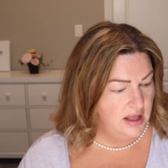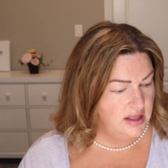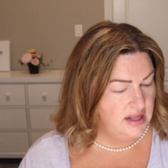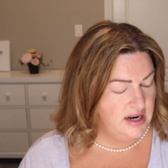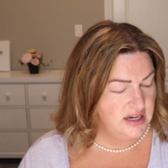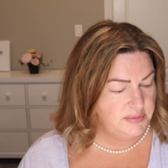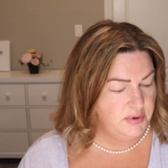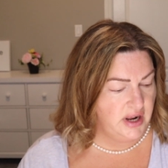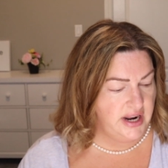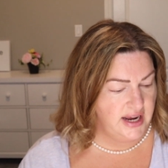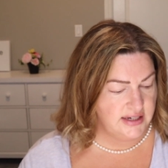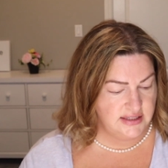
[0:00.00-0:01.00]
The next
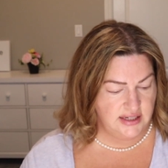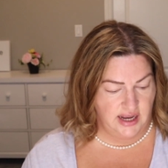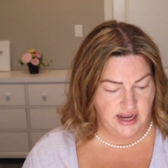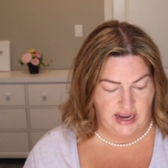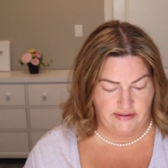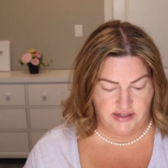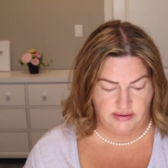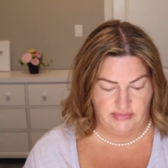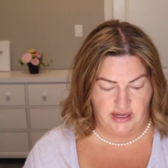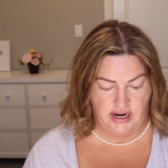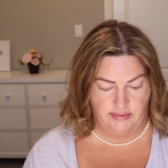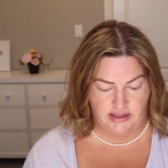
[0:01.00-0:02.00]
product, I have to
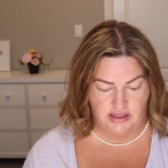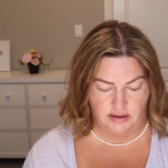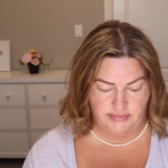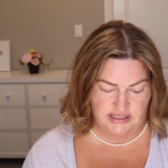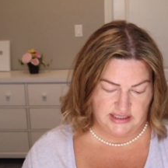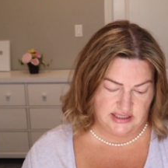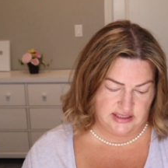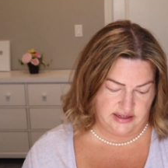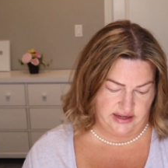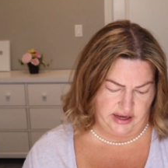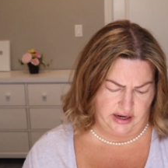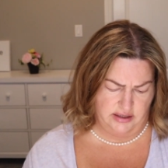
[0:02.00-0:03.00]
admit, I'm a little bit
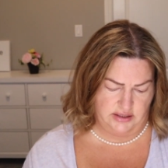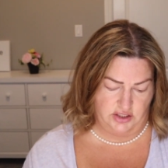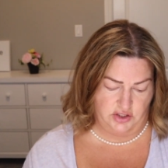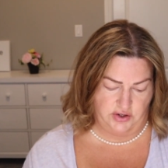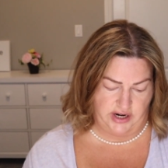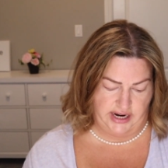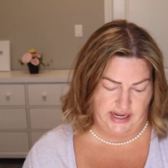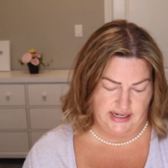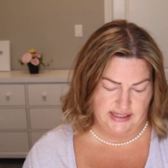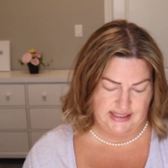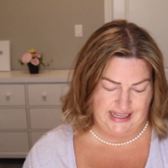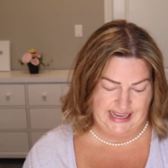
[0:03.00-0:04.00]
scared to try. It
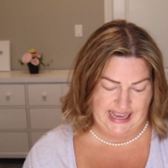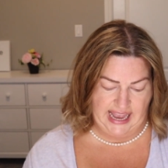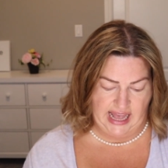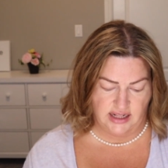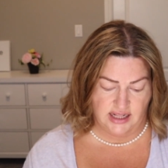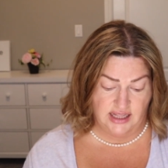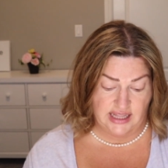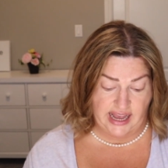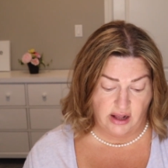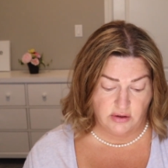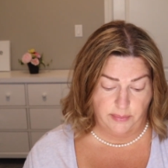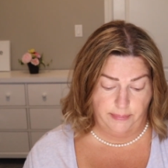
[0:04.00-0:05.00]
is the
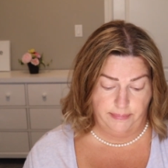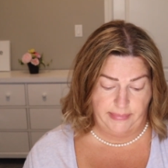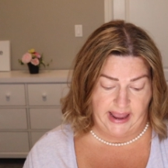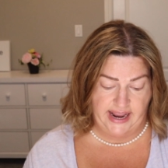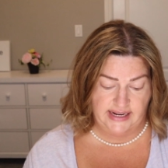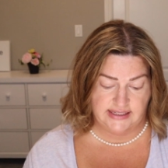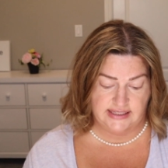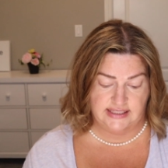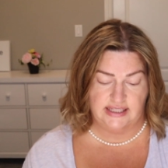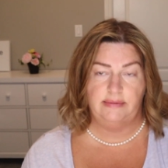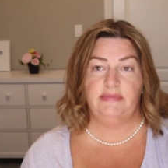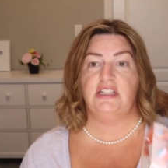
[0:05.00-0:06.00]
Cloud Paint
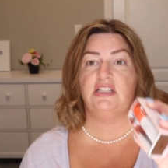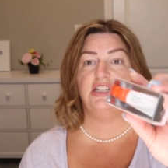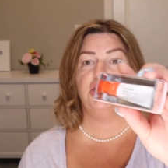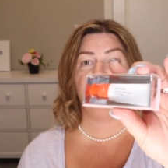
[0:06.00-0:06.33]
Seamless